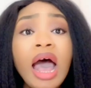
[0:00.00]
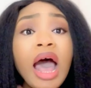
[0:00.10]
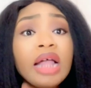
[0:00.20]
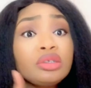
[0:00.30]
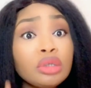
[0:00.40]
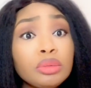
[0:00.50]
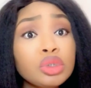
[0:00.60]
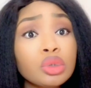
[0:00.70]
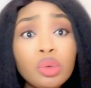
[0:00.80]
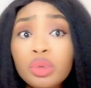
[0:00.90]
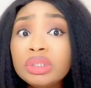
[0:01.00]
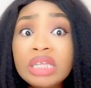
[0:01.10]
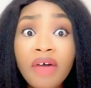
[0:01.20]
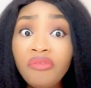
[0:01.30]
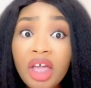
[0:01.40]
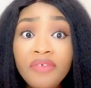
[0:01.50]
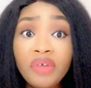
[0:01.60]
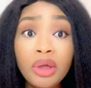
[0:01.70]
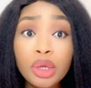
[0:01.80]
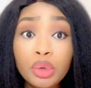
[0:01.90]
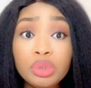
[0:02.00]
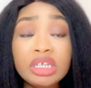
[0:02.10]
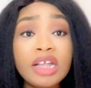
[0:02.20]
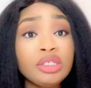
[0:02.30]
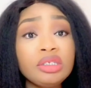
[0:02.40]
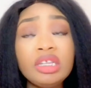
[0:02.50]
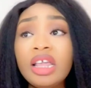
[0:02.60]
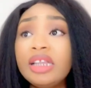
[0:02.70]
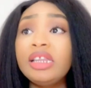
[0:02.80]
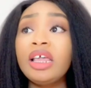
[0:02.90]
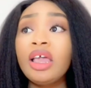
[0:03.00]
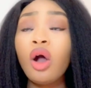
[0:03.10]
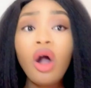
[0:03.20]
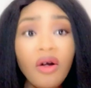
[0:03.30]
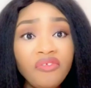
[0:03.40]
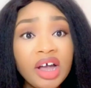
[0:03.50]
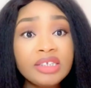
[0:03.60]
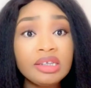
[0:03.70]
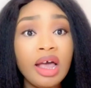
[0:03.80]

And some schools, they are very, very good. They offer